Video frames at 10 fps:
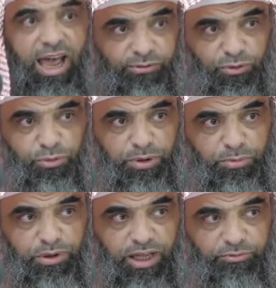after
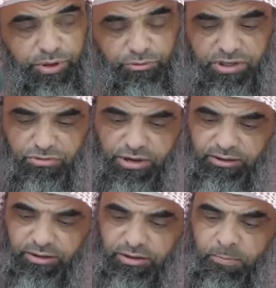people have been
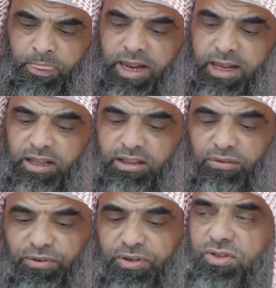resurrected.
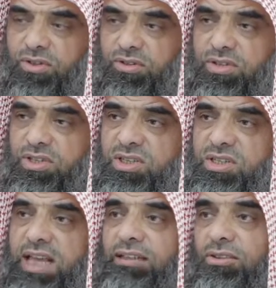The first
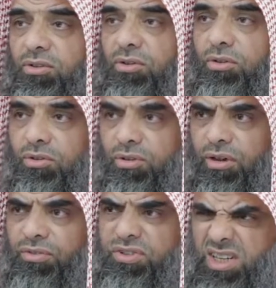set
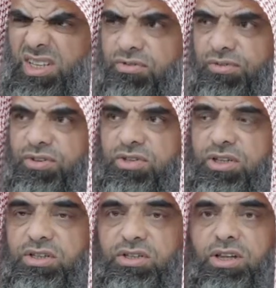of six
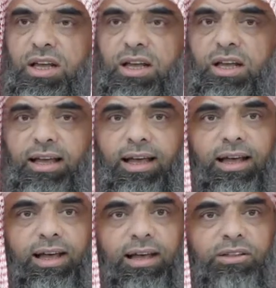verses
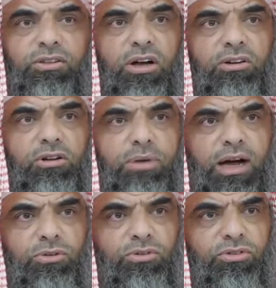uh, talk
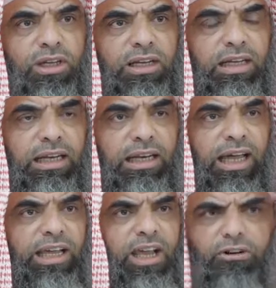about
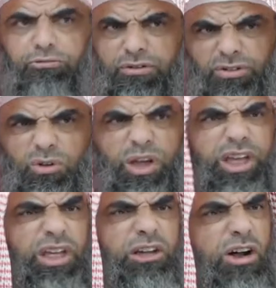like a,
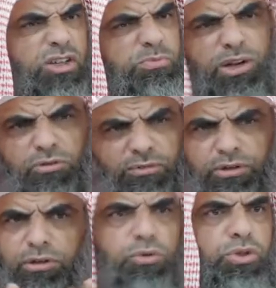a cosmic
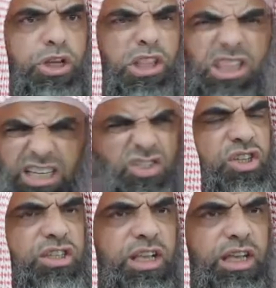revolution.
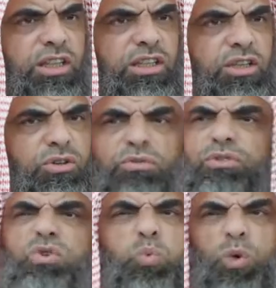Things in the
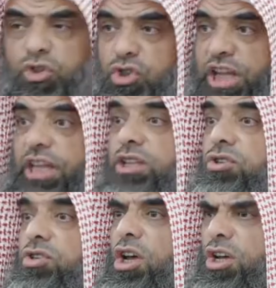universe will
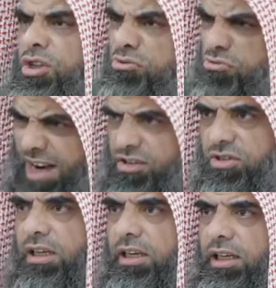change
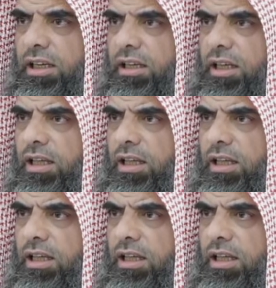drastically,